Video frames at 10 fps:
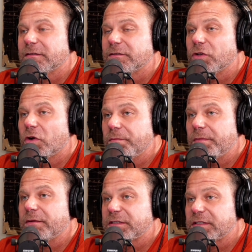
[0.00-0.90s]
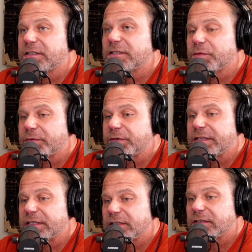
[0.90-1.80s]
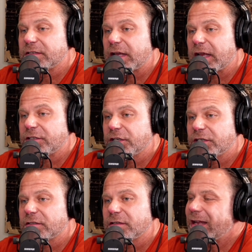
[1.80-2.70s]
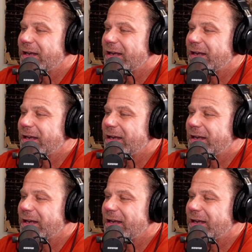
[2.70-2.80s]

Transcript: don't meet resistance with resistance and just let